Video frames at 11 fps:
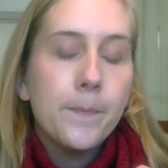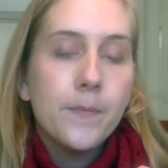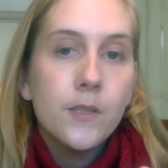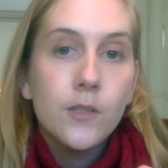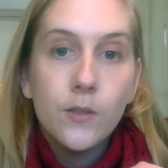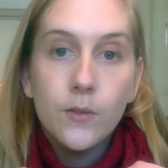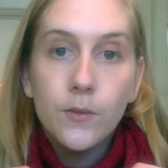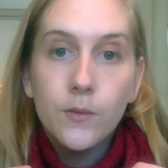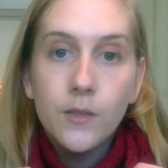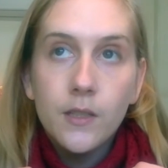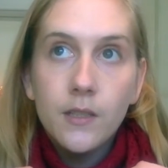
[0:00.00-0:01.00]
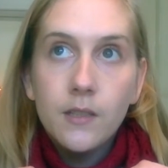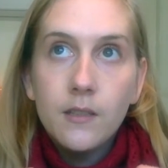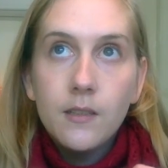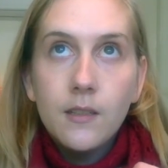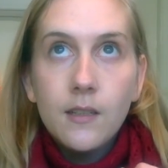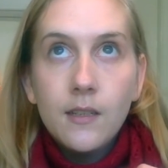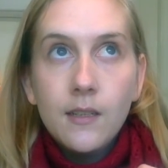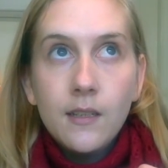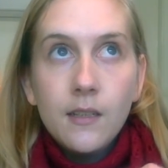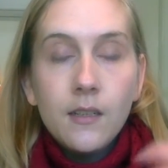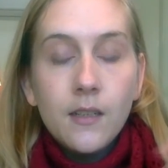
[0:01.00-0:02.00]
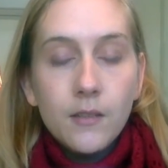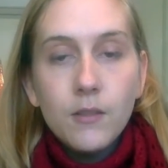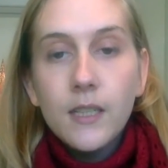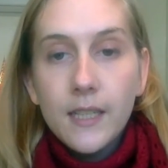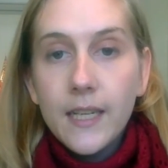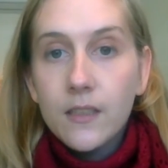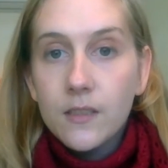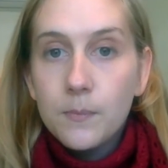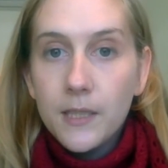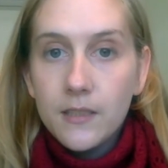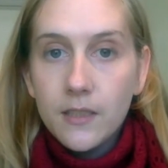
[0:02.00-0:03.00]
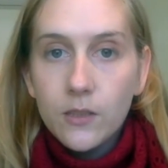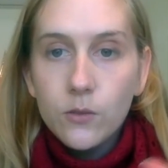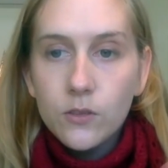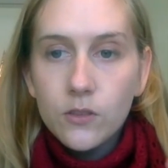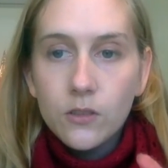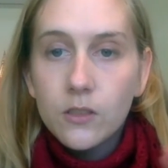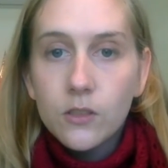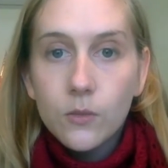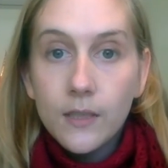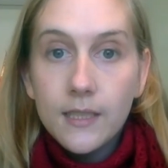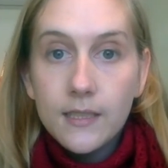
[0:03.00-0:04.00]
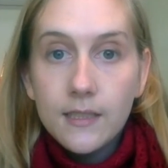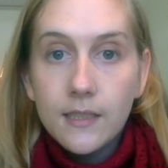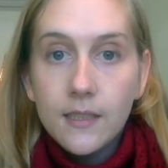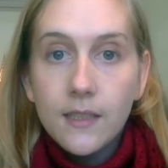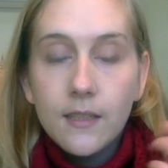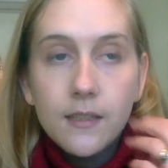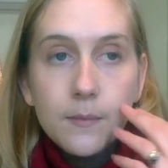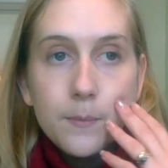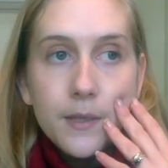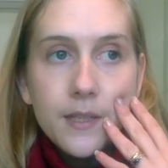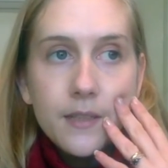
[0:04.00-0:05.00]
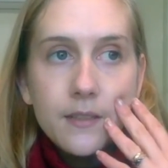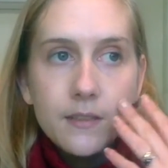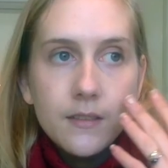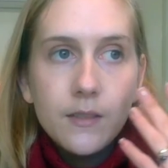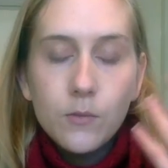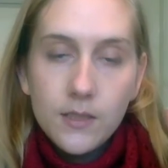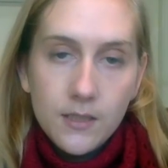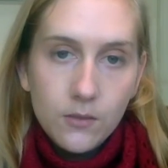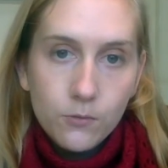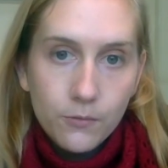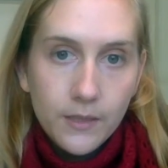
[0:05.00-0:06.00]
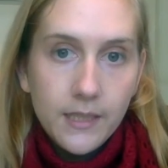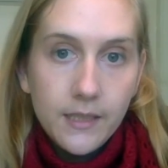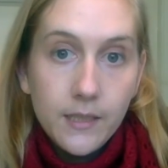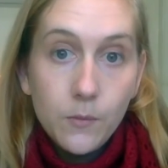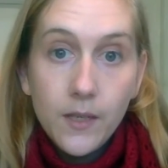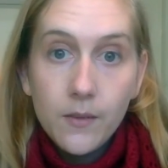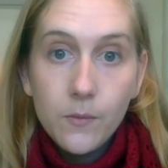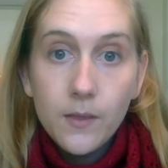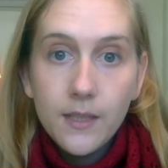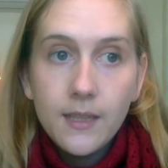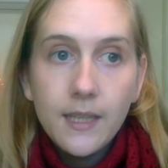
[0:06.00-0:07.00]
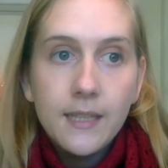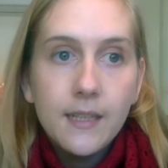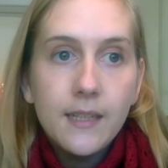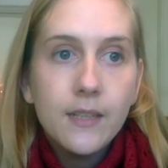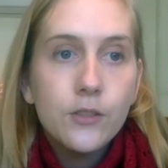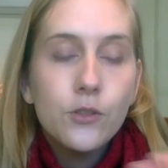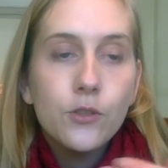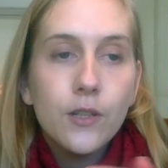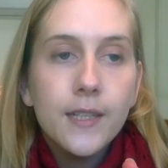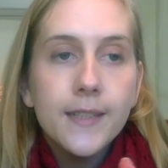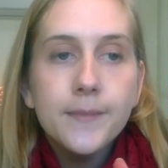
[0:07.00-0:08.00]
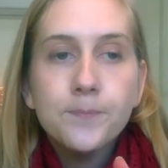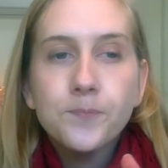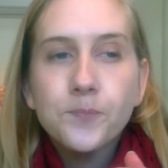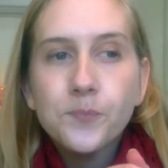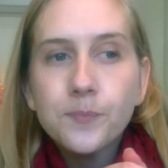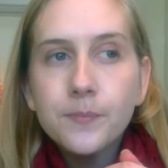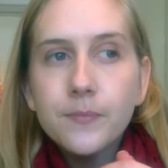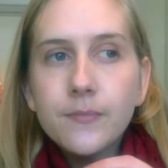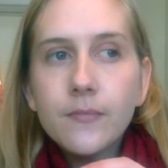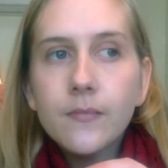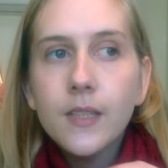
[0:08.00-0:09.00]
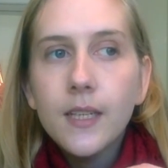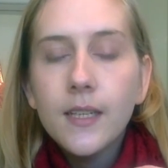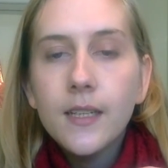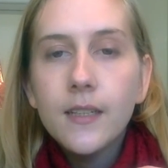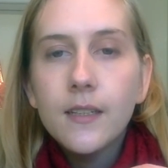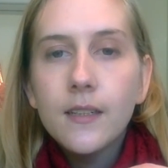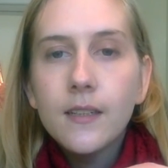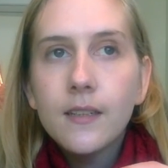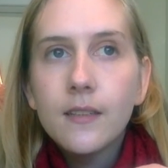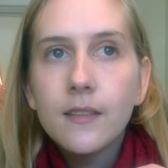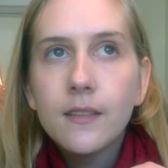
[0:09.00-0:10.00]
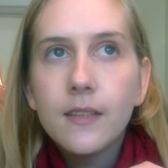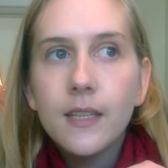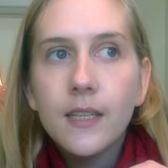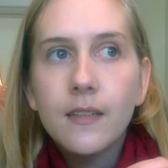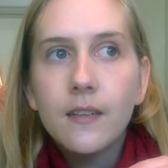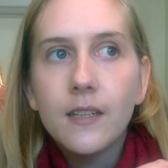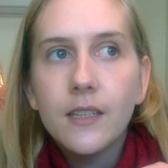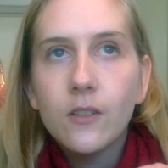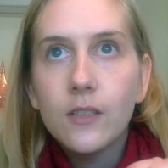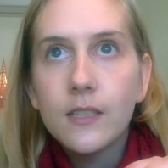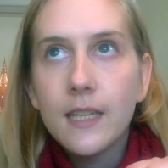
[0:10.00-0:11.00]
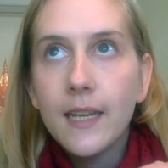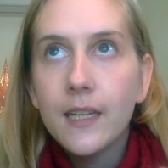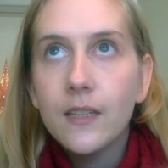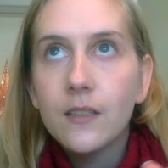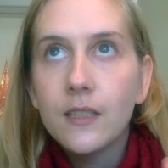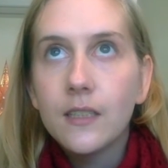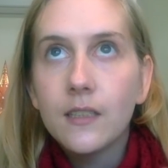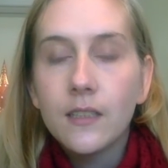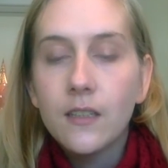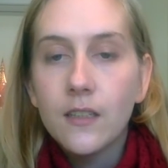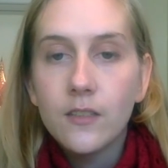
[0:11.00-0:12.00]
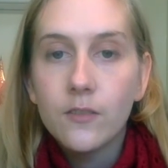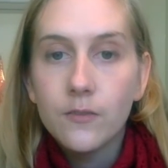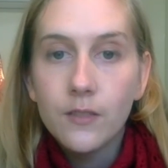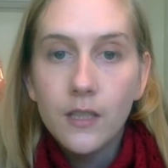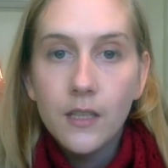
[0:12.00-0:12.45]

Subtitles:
So I wrung it out as best I could, sort of squeezed it, but it was still really wet when I laid it out to dry. And then I got a towel and I kind of